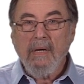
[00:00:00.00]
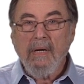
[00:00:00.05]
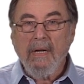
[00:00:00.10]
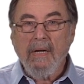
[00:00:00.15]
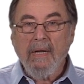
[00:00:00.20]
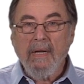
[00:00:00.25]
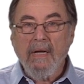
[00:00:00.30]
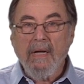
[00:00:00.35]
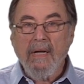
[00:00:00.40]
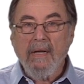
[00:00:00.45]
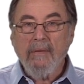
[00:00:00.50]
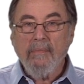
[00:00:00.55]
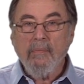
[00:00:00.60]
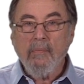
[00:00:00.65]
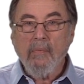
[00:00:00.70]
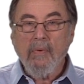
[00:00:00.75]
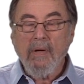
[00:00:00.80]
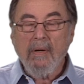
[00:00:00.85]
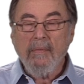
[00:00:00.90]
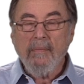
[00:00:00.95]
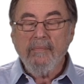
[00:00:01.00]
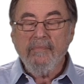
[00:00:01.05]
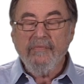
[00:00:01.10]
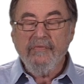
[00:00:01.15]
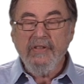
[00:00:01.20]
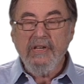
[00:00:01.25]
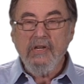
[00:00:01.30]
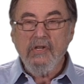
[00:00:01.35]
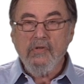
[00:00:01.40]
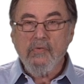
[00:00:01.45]
I, I,
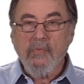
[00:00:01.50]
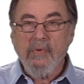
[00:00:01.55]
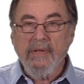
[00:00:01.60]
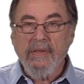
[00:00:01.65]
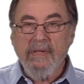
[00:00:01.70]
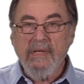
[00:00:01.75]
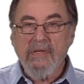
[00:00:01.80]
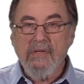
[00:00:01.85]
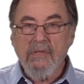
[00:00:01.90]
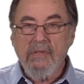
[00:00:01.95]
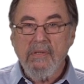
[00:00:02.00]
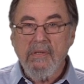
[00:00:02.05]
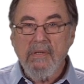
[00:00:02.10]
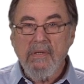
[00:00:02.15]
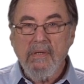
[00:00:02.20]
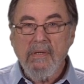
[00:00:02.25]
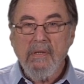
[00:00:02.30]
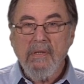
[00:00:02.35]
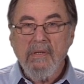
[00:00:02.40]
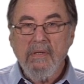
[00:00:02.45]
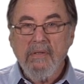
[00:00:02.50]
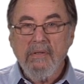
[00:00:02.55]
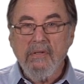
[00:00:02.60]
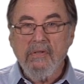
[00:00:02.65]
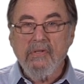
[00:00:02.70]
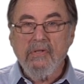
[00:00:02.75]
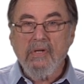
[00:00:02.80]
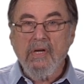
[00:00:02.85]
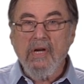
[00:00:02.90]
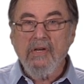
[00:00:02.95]
finished with this
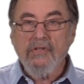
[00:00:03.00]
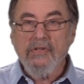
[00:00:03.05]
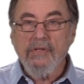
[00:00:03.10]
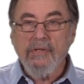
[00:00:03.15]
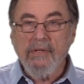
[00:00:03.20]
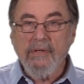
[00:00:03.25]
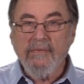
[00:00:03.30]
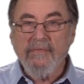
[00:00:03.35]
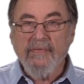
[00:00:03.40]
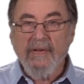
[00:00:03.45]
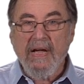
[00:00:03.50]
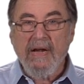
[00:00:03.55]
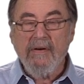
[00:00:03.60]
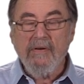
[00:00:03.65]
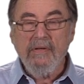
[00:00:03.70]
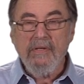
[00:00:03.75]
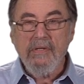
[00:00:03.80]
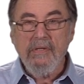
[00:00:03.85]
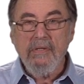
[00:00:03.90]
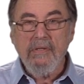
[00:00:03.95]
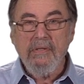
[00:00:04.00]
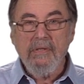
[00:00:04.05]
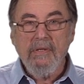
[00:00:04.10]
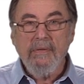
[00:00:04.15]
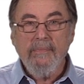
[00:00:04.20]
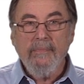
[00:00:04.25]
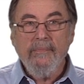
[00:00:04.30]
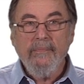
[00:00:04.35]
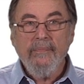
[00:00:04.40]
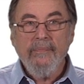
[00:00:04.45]
discussion of viruses
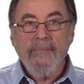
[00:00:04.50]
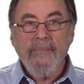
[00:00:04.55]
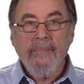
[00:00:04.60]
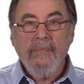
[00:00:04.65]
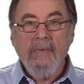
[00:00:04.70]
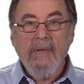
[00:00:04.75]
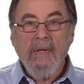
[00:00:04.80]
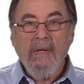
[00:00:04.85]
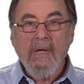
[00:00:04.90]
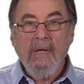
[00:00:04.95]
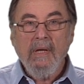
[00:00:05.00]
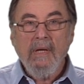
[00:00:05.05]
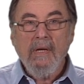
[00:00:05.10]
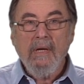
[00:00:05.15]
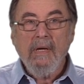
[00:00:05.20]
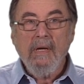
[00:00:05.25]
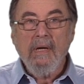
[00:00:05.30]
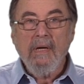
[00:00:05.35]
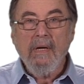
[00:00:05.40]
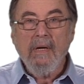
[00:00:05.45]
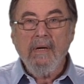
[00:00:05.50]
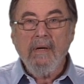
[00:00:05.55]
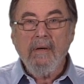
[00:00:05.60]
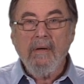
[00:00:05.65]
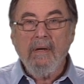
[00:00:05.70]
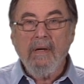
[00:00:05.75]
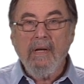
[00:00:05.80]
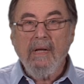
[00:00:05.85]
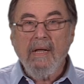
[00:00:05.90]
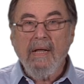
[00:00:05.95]
uh,
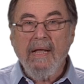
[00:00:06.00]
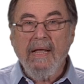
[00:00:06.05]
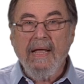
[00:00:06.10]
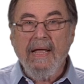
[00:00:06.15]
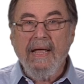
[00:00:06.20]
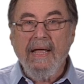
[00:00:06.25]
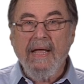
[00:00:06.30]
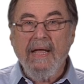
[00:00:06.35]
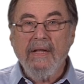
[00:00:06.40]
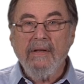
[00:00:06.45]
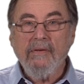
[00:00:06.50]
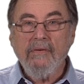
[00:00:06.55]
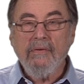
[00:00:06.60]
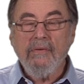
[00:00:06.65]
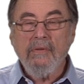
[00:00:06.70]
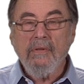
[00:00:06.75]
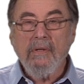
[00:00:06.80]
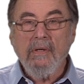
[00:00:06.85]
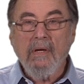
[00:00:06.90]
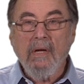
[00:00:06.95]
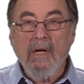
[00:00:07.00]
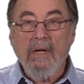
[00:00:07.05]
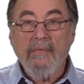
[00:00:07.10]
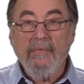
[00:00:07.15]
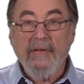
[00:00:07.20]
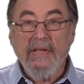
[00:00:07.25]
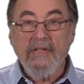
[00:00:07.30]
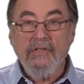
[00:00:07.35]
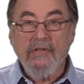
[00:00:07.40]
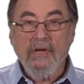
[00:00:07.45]
and
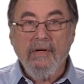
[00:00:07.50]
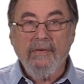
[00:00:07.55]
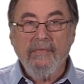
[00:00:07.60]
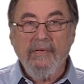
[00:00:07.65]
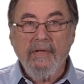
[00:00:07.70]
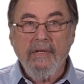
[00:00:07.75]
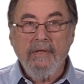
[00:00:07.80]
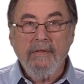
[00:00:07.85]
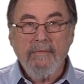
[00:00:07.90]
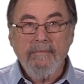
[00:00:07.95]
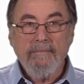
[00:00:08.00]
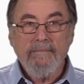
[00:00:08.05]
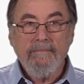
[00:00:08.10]
of HIV.